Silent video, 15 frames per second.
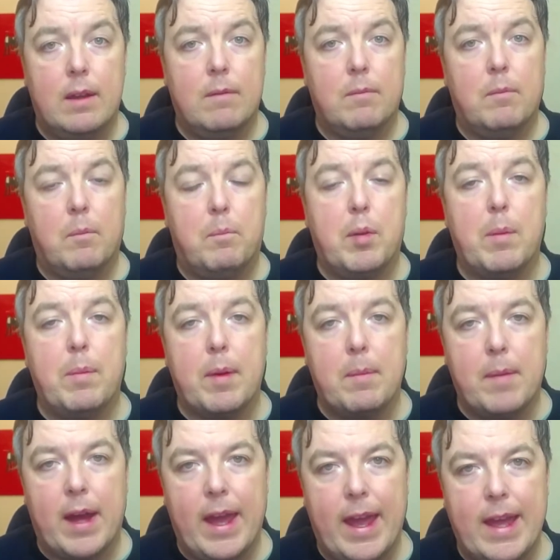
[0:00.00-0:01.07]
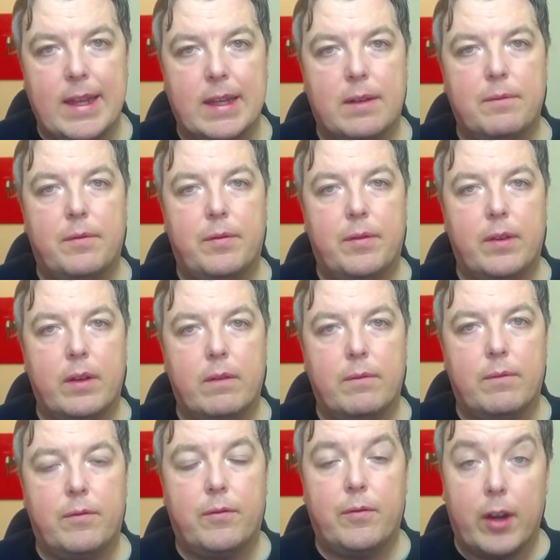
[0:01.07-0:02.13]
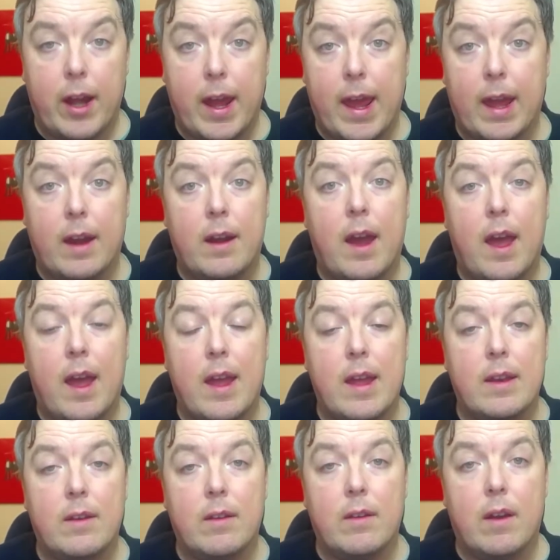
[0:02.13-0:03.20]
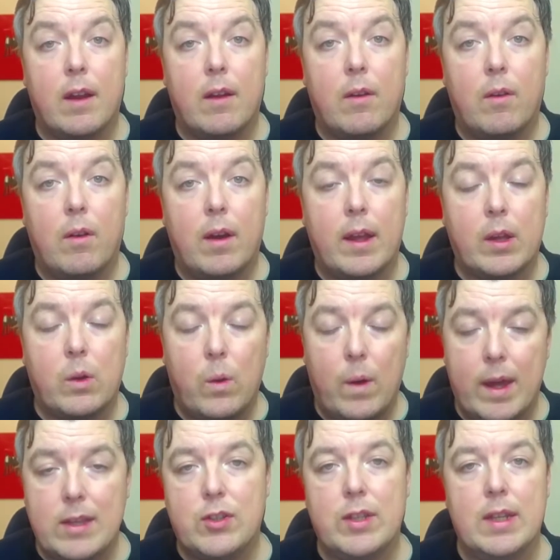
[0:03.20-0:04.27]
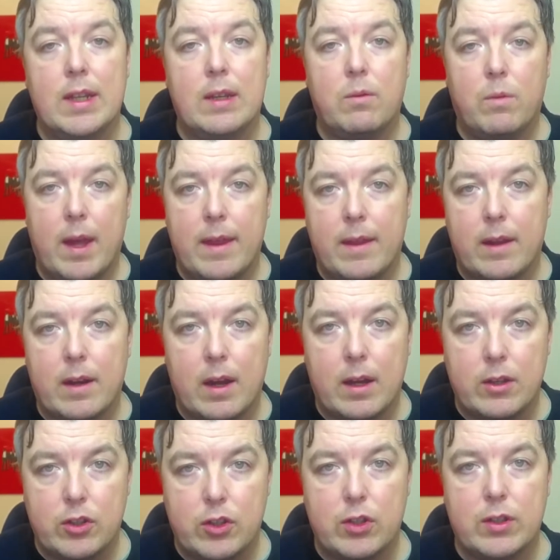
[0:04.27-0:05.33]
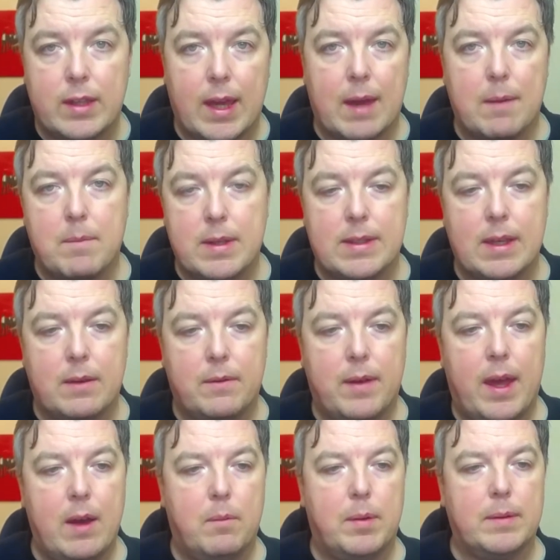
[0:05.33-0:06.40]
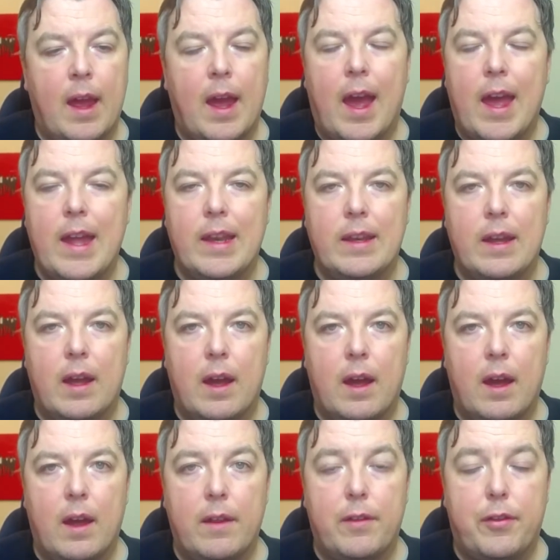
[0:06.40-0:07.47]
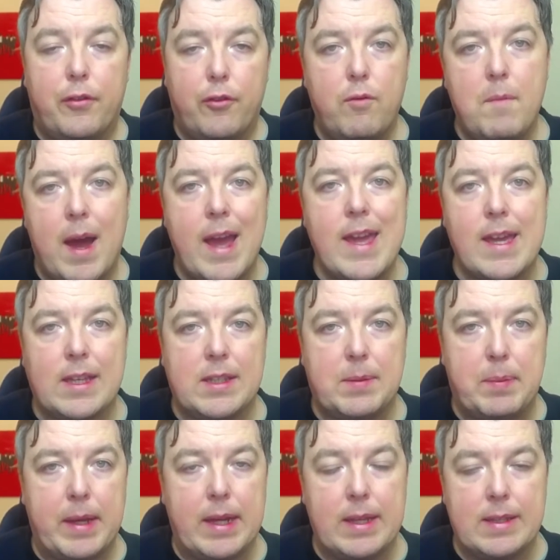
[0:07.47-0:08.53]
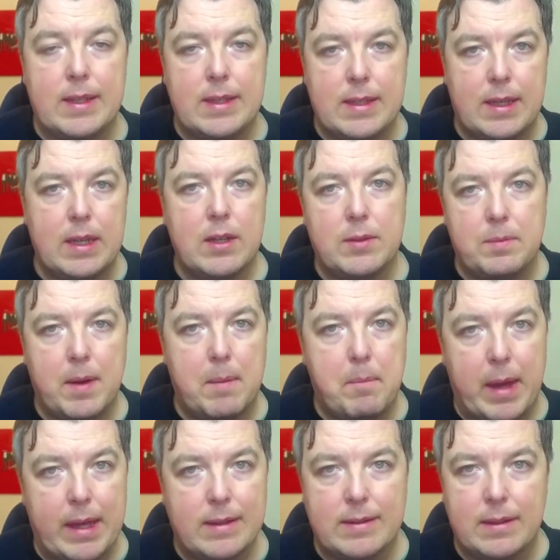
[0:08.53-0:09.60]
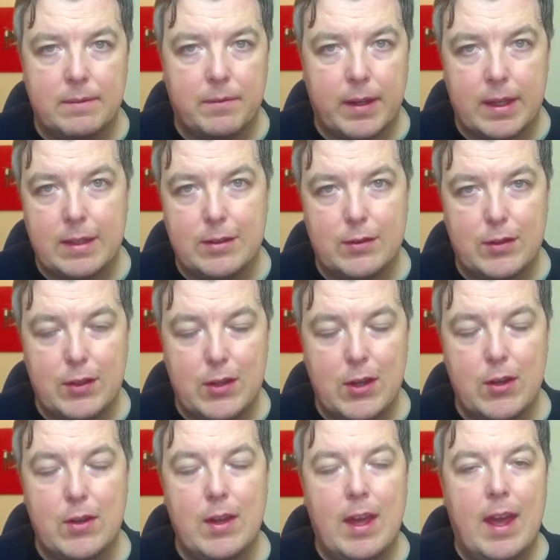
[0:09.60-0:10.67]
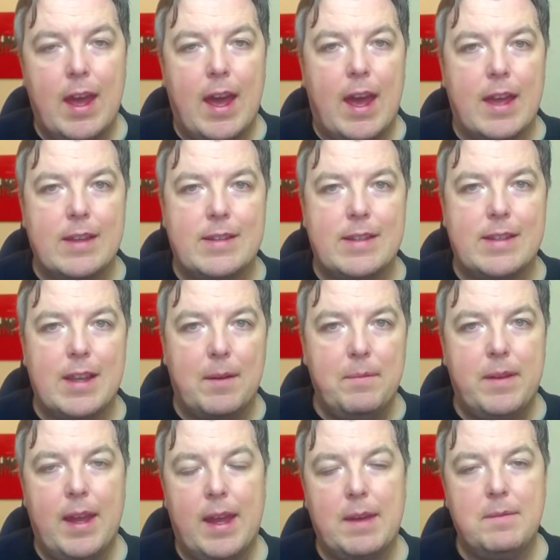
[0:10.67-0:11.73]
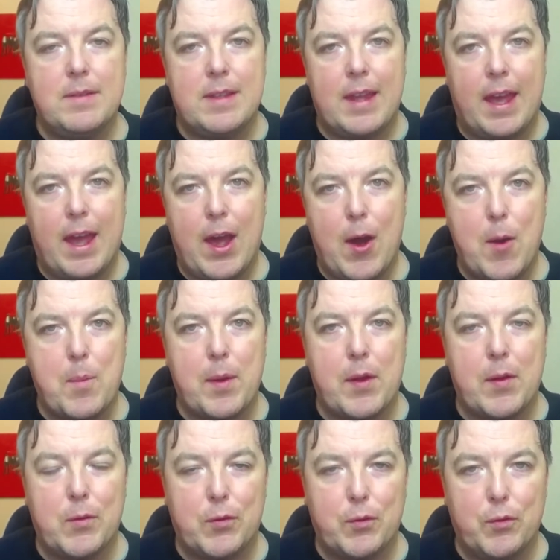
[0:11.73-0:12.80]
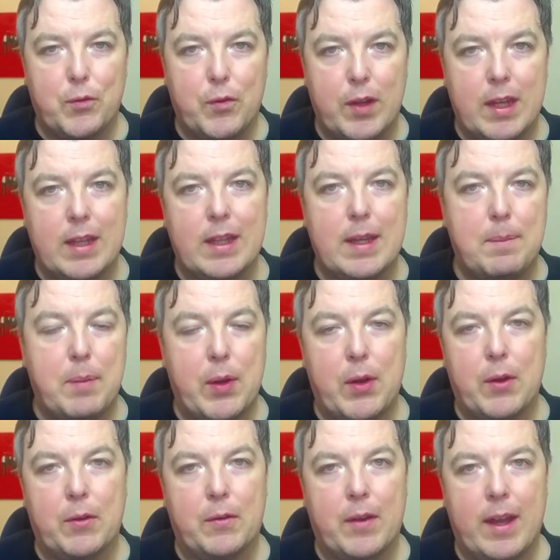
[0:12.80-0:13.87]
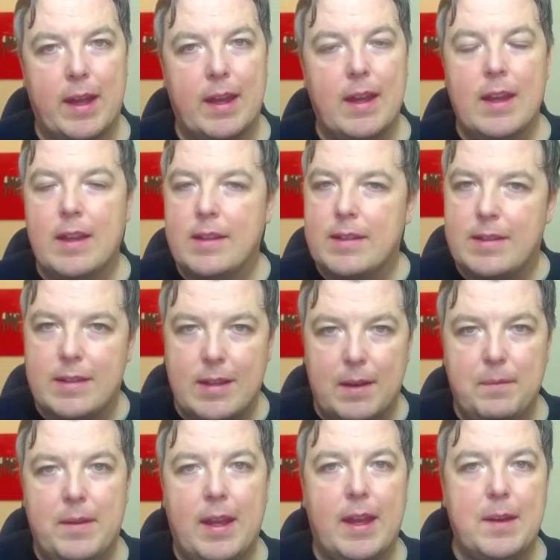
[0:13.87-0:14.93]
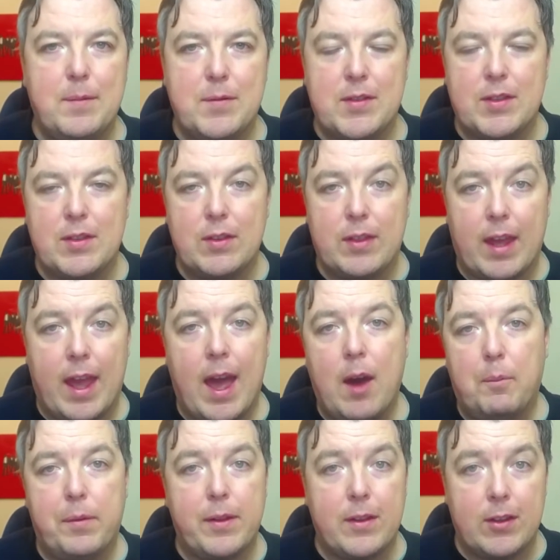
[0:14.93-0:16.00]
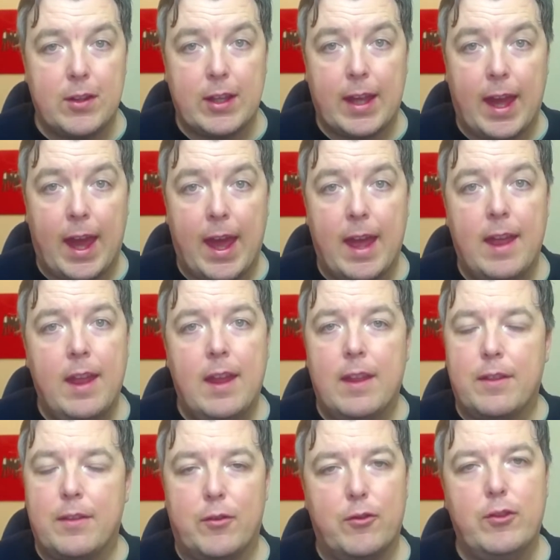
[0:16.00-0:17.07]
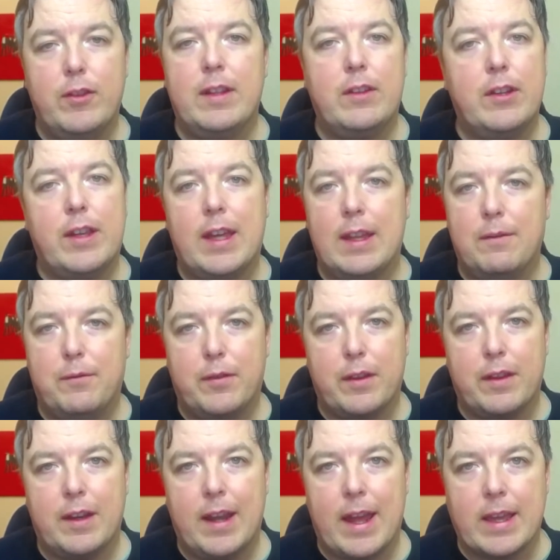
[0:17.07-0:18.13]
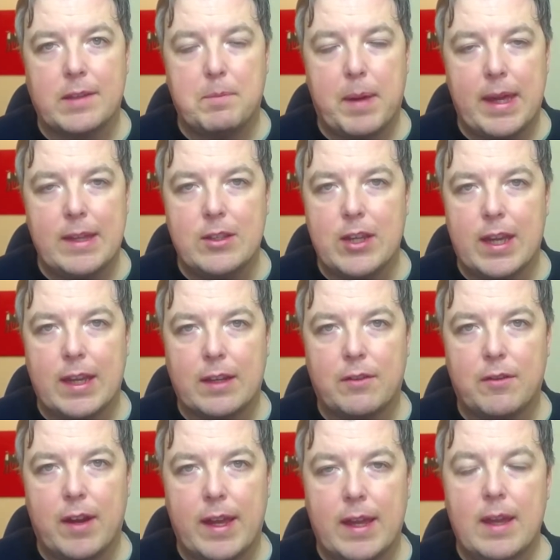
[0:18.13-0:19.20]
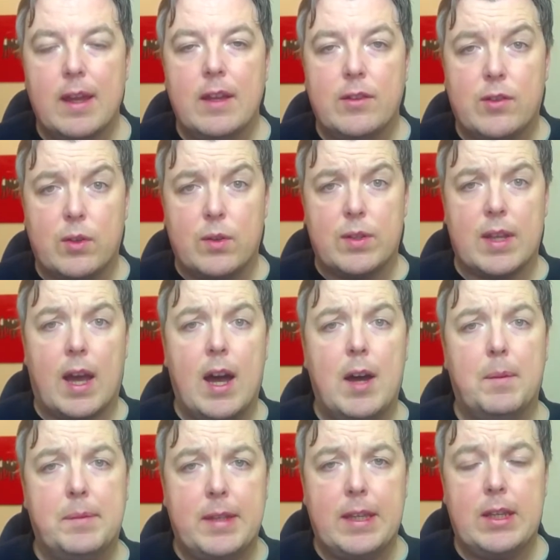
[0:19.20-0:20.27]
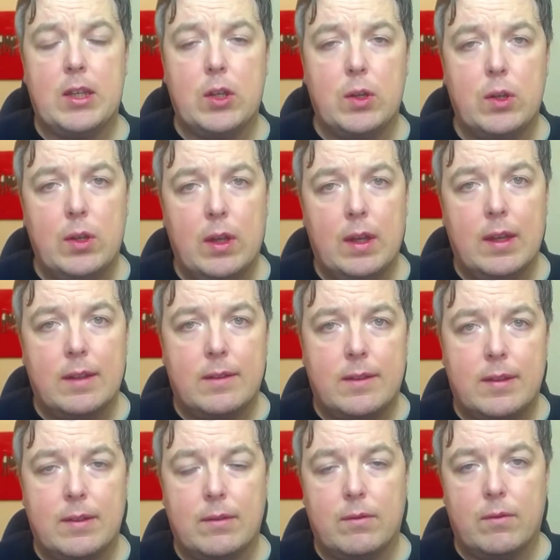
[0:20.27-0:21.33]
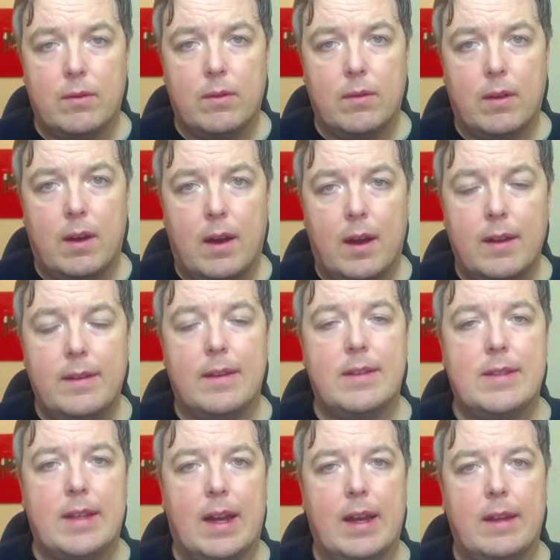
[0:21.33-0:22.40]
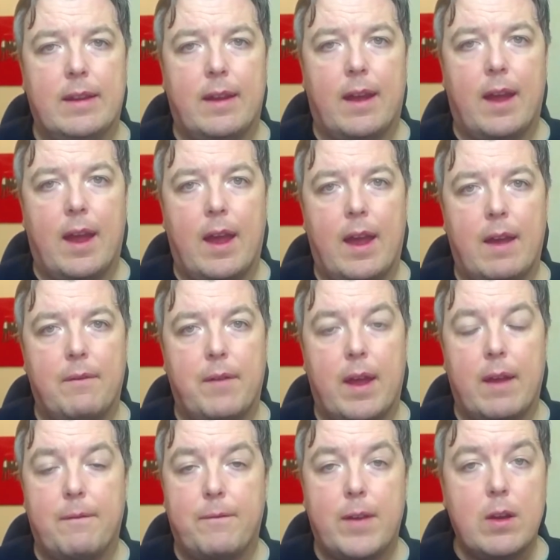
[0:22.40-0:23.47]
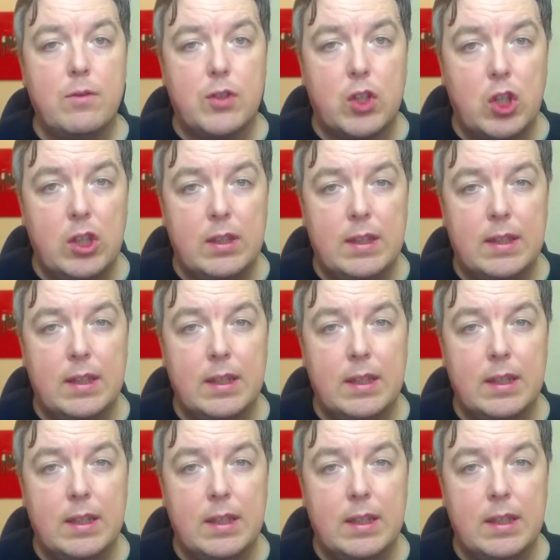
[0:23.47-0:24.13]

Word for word: bobbing my head up for, for air and uh, questioning whether I should get myself help. And uh, through my experiences, here's my best advice to you is sometimes the help is really poor, right? Sometimes the help that you get, they're only looking for their next paycheck, right? So it's up to you to understand if it feels good